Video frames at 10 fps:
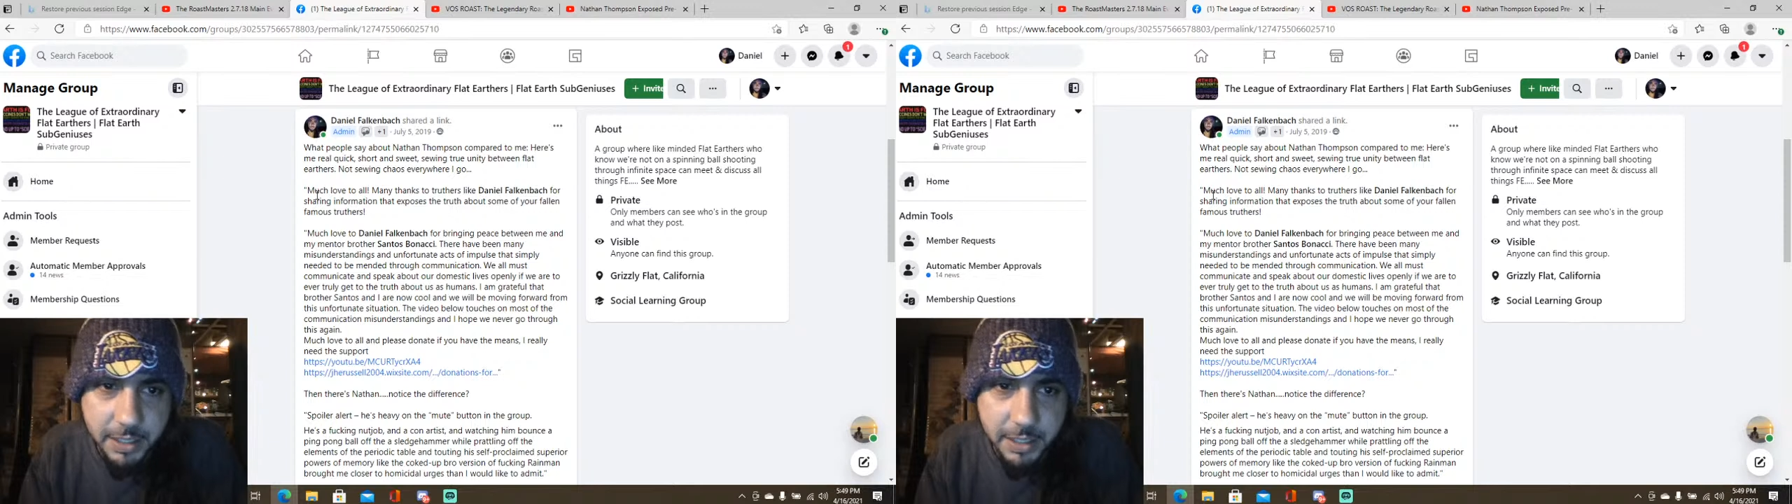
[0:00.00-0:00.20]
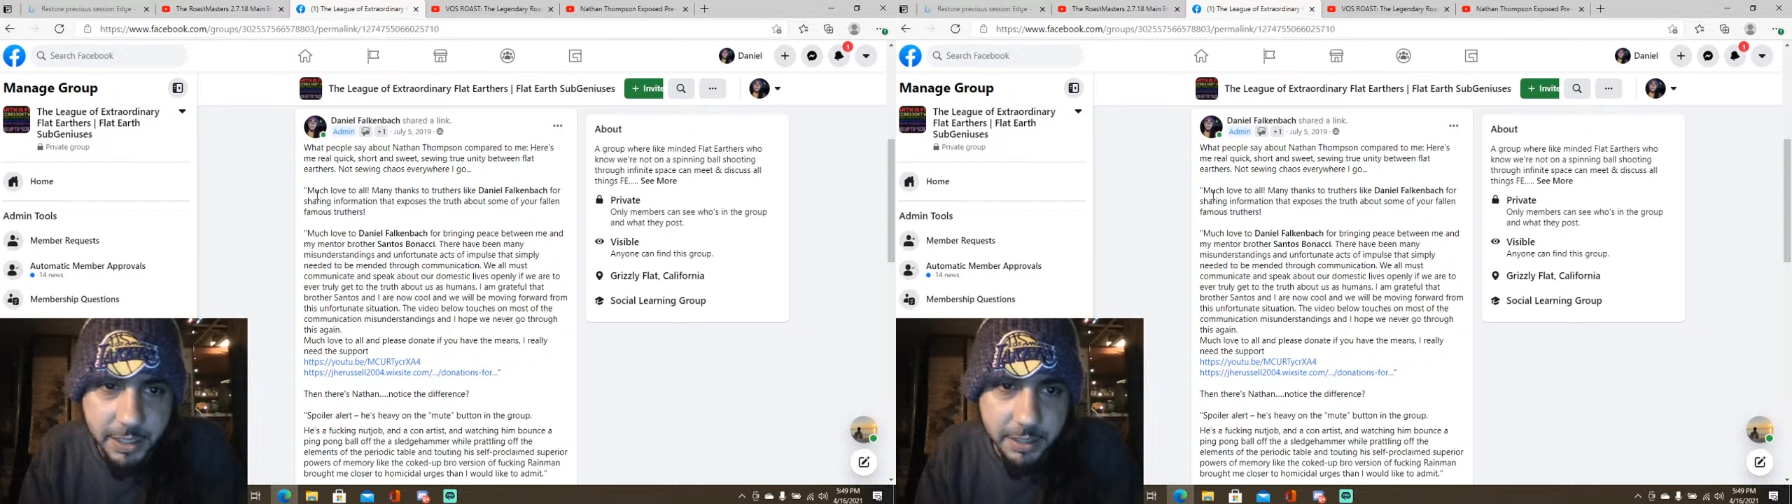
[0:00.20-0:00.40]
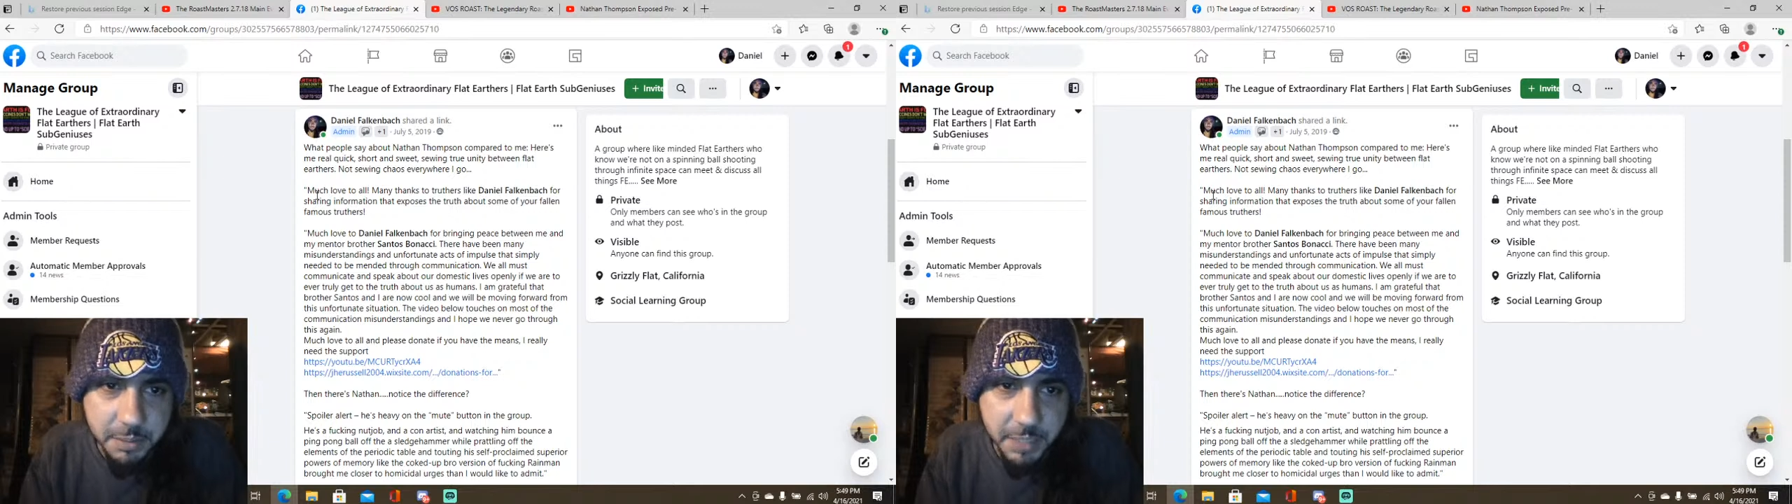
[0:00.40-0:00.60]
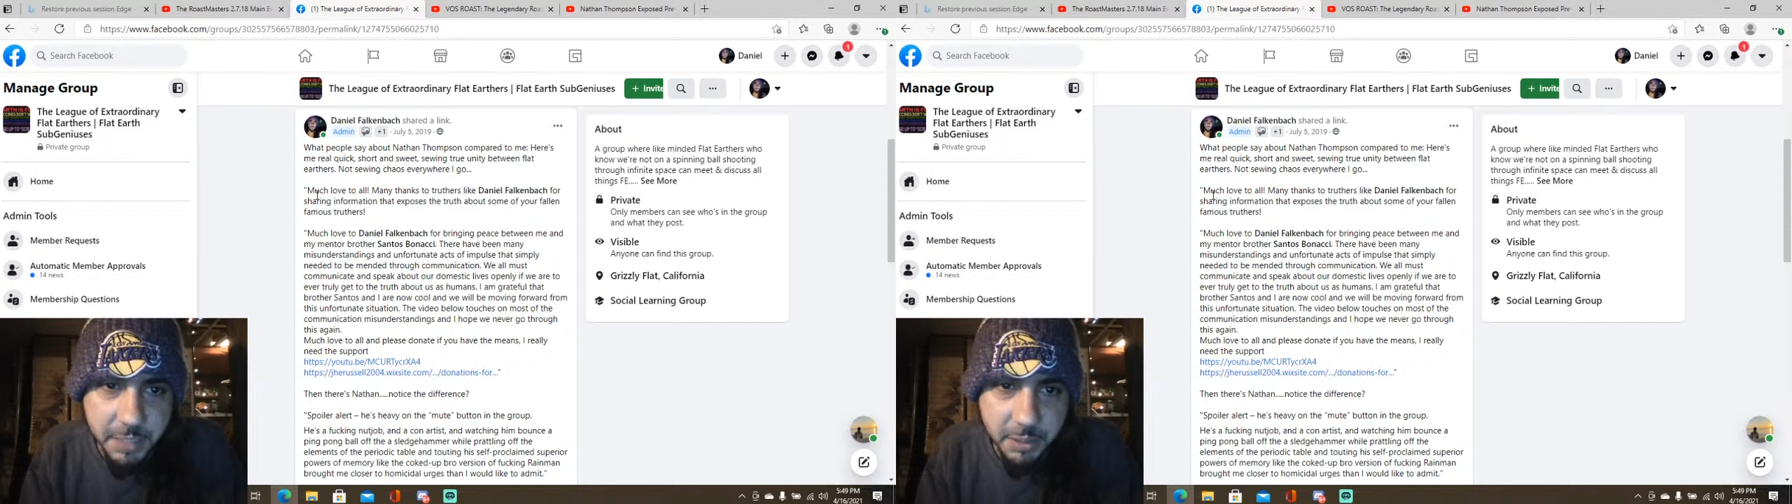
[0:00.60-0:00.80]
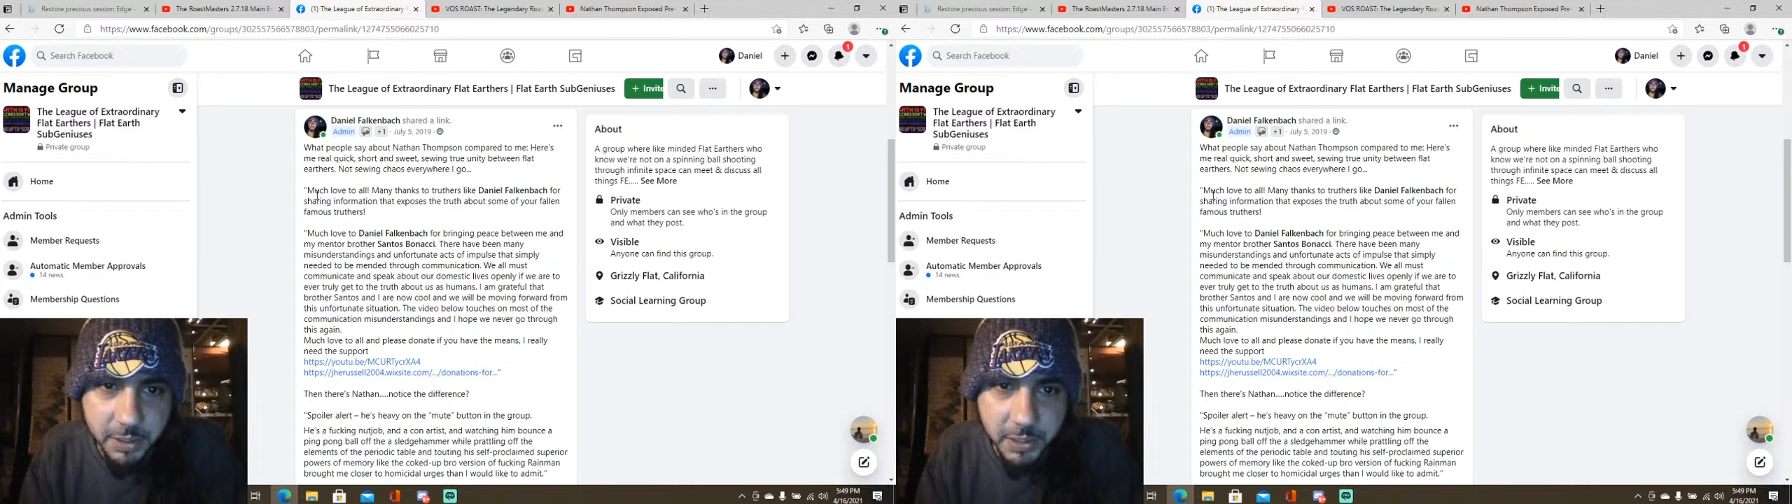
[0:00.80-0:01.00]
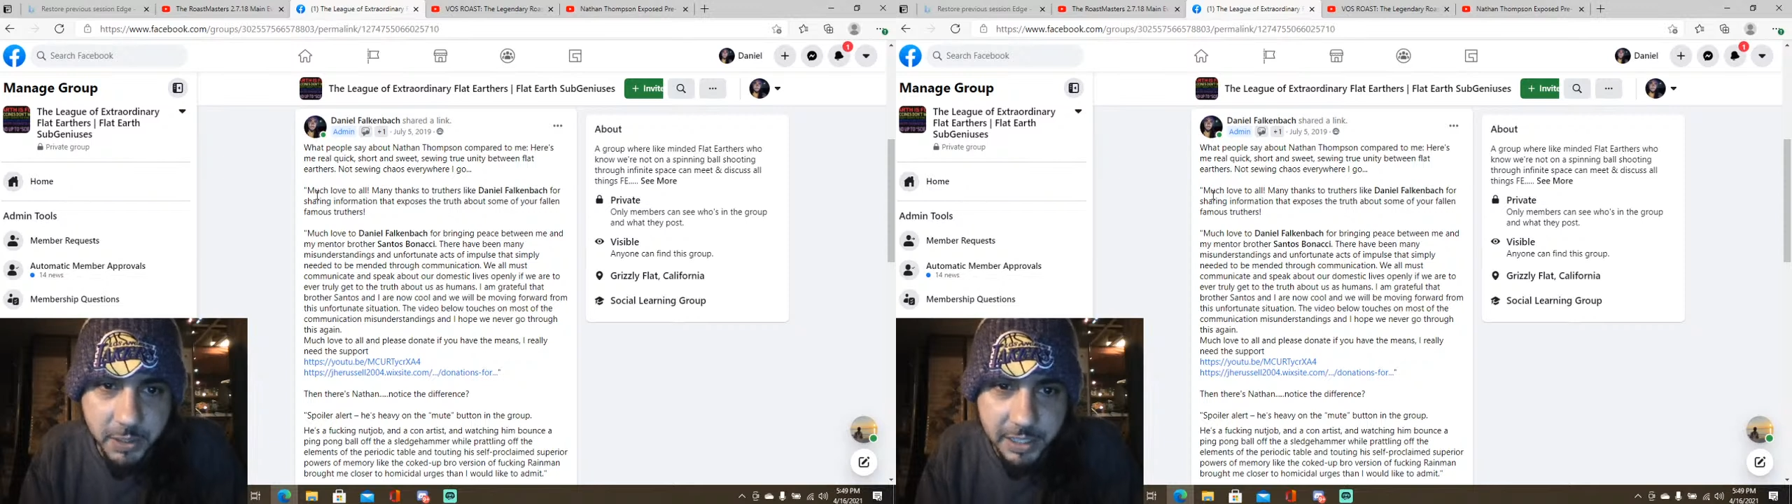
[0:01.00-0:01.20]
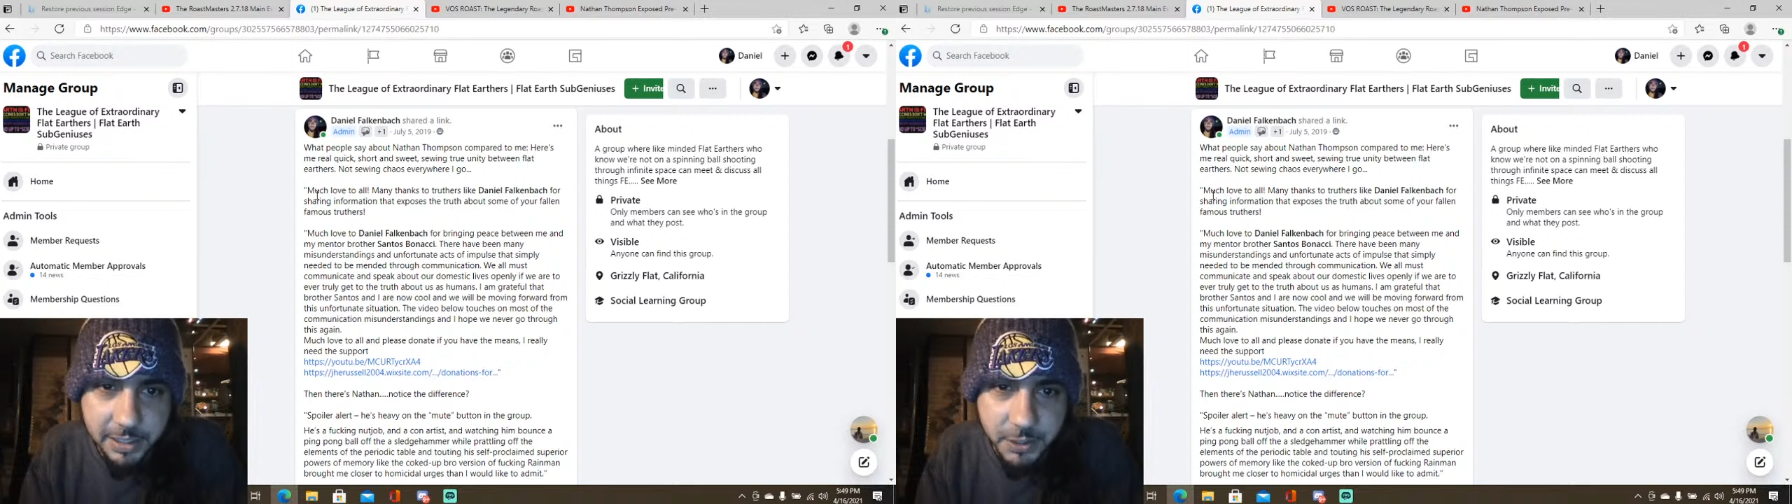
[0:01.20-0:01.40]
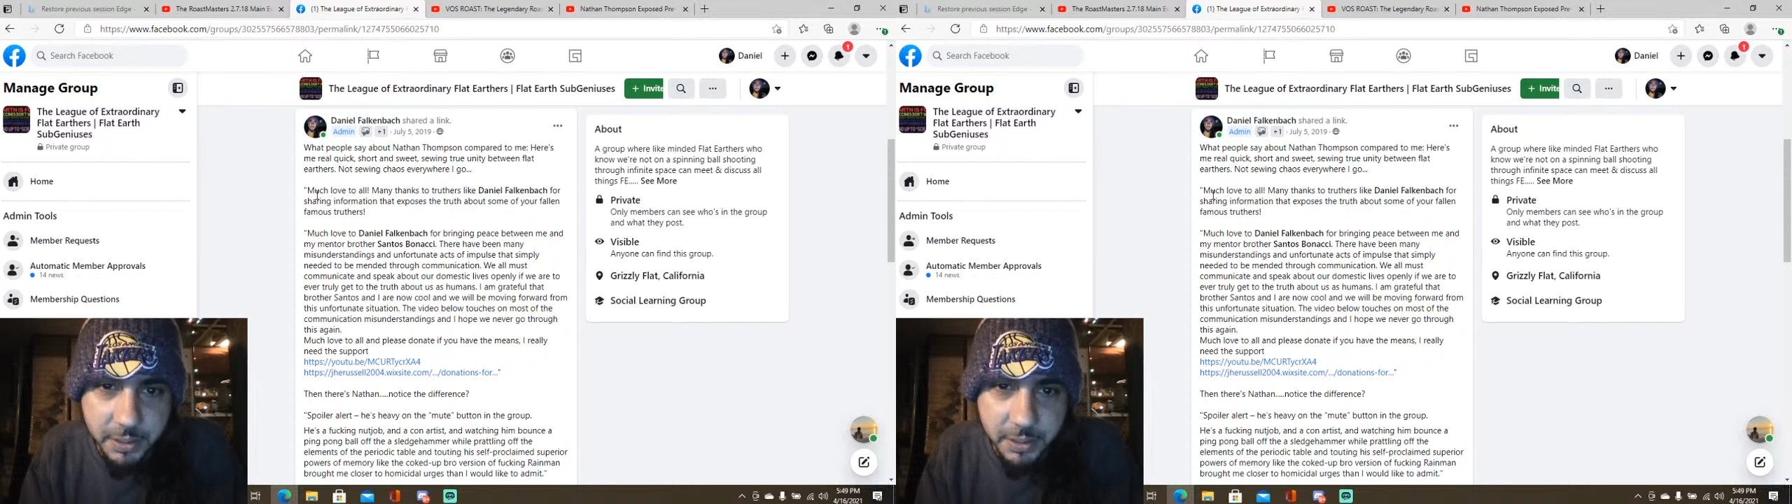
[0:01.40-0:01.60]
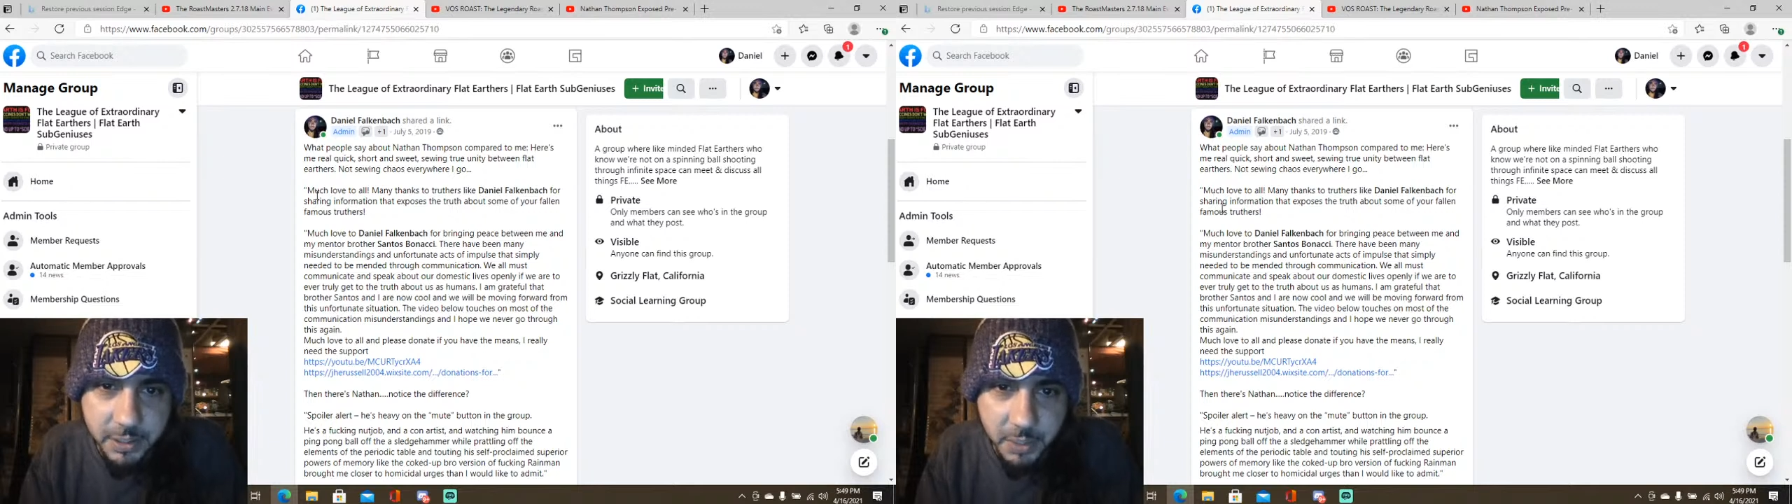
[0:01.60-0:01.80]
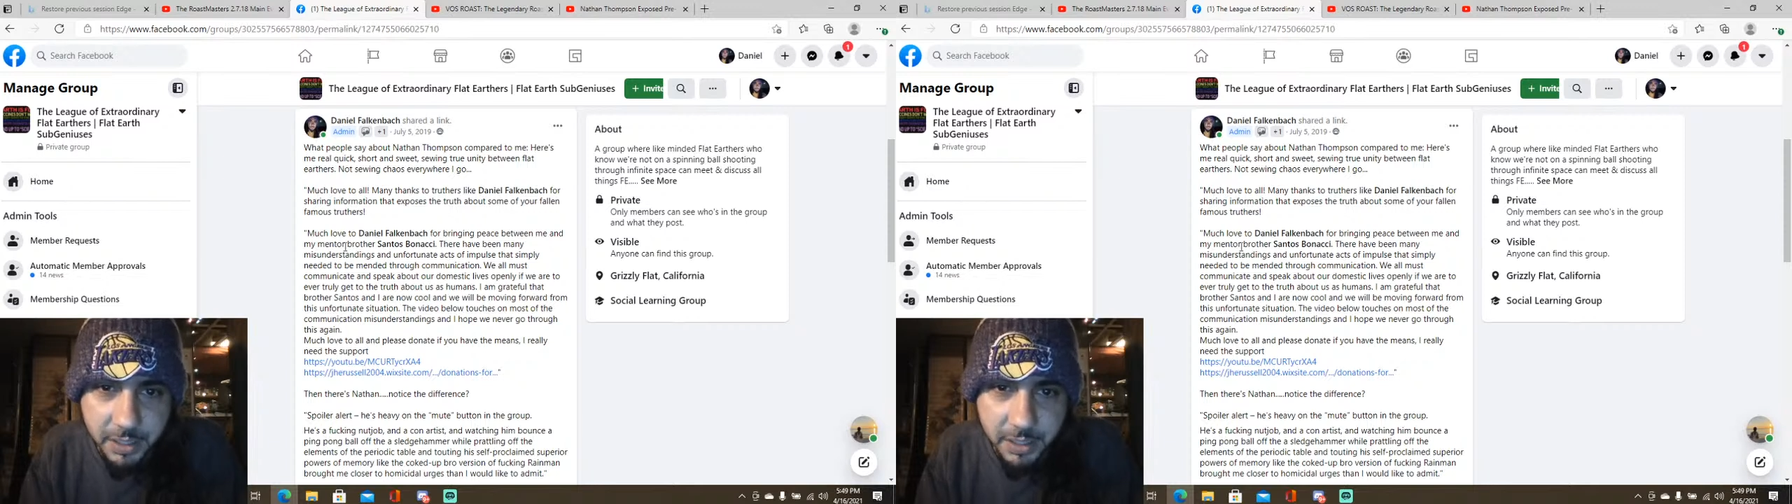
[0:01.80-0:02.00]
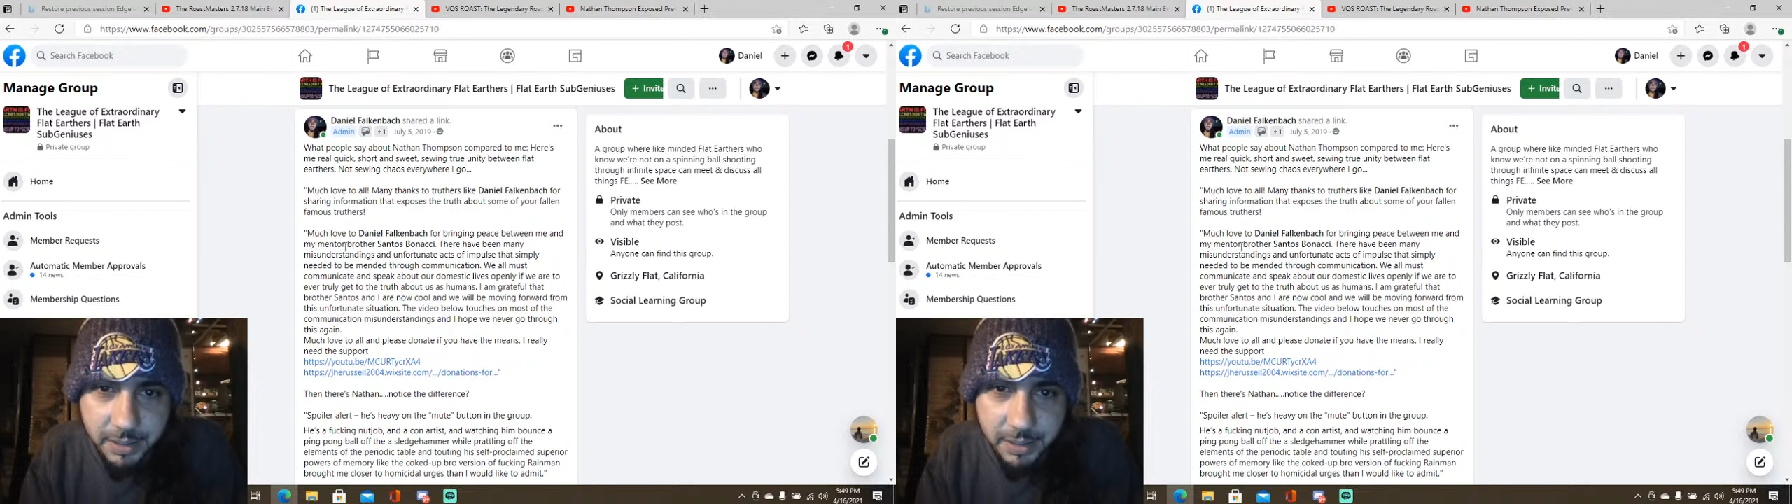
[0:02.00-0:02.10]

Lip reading: Here's me real quick, short and sweet.